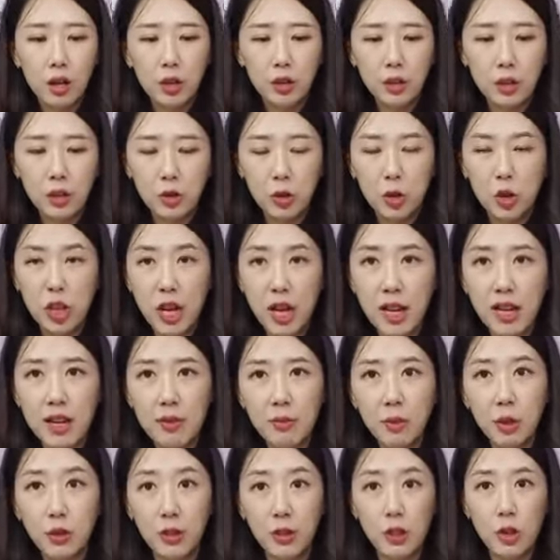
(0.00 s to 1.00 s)
this
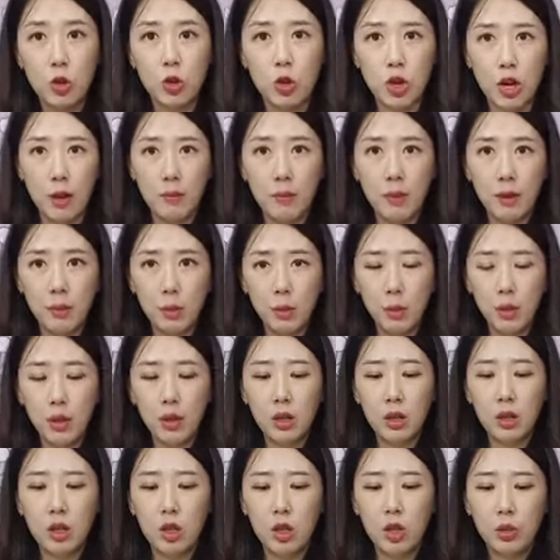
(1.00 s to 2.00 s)
J.M. Green's chopping
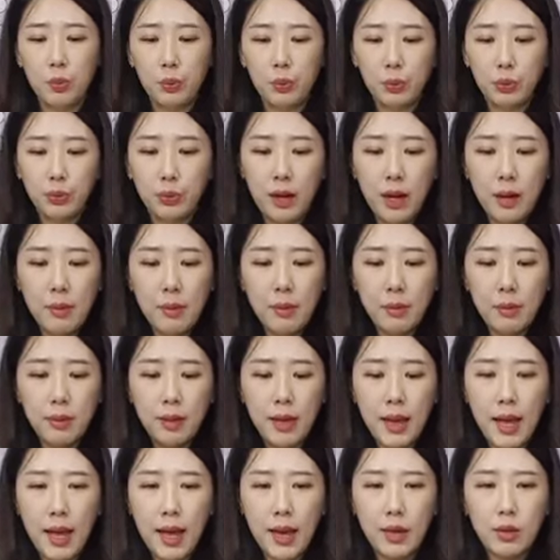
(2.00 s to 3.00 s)
board, you probably
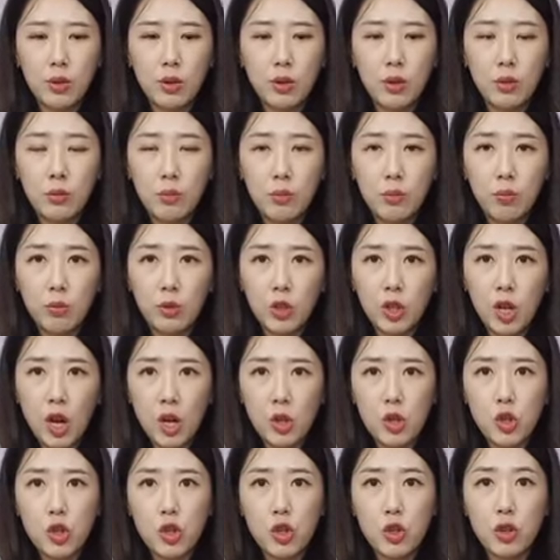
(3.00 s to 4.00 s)
had to
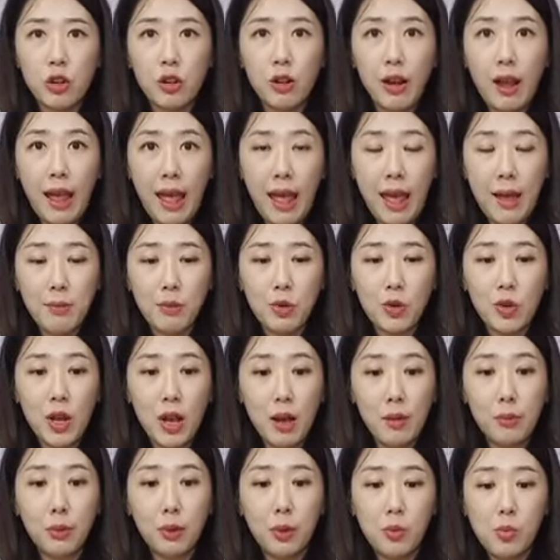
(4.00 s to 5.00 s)
touch your hand
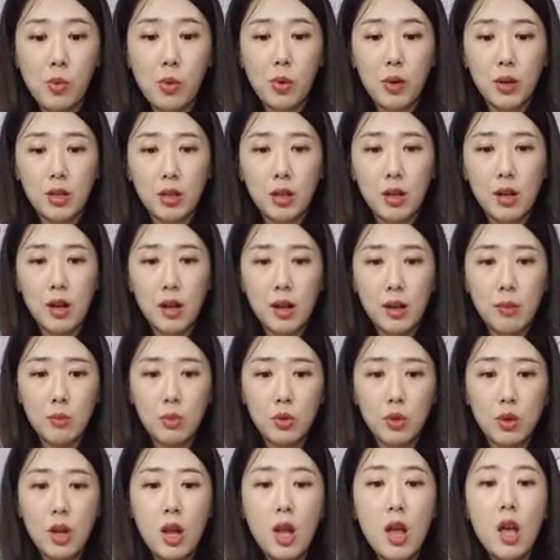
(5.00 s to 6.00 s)
several more
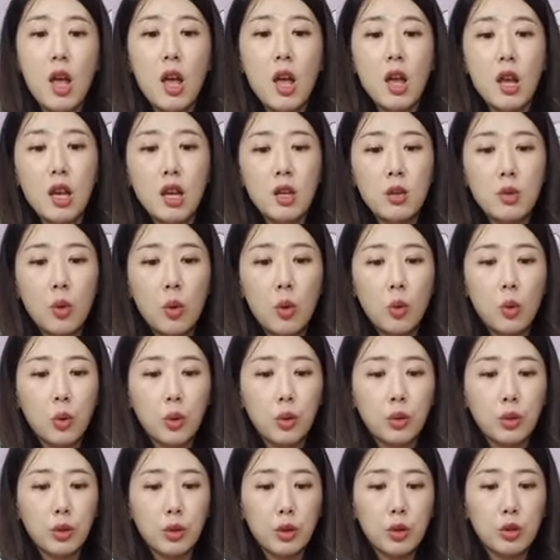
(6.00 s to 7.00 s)
times in
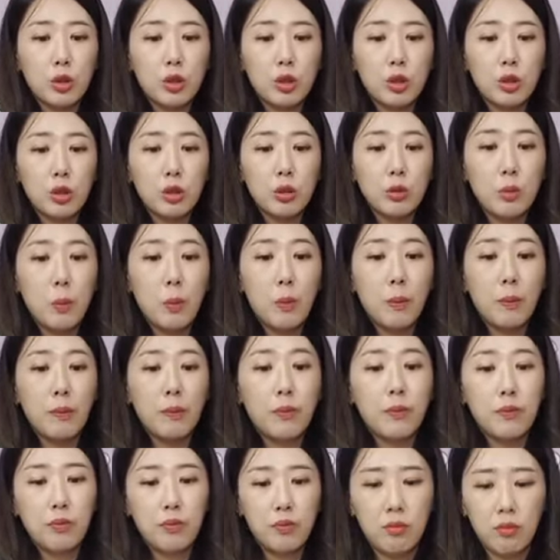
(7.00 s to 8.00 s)
order to
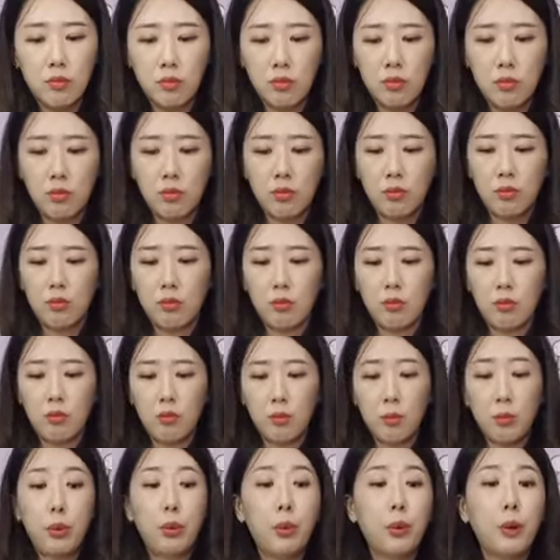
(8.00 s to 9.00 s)

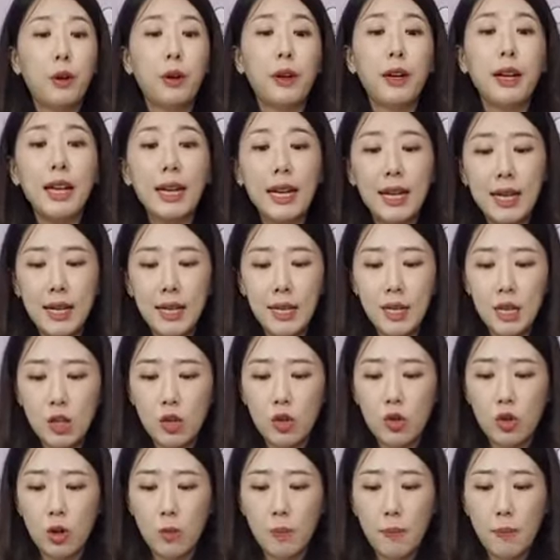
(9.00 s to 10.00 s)
pour in
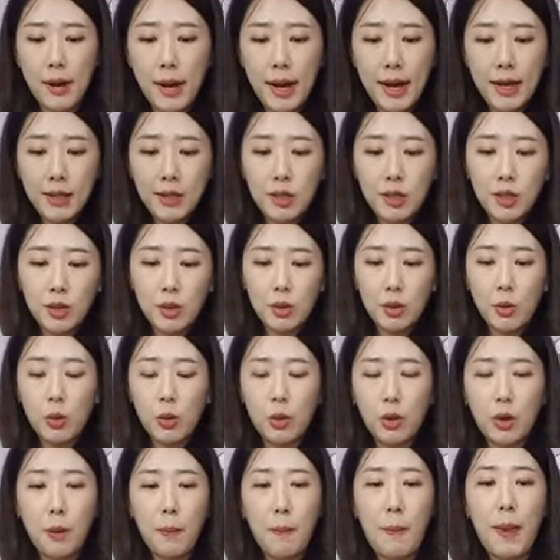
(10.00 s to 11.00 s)
your pots
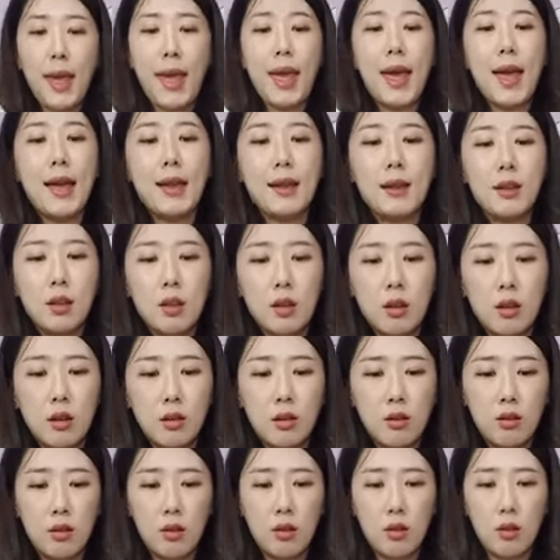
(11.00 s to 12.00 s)
or pan.
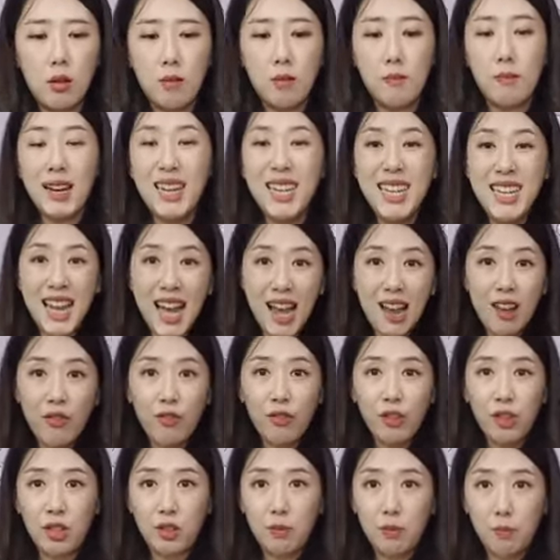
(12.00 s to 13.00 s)
My knife
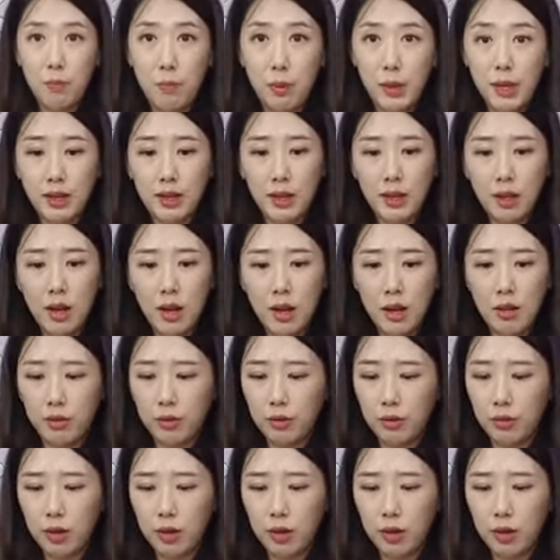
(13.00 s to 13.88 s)
is big enough,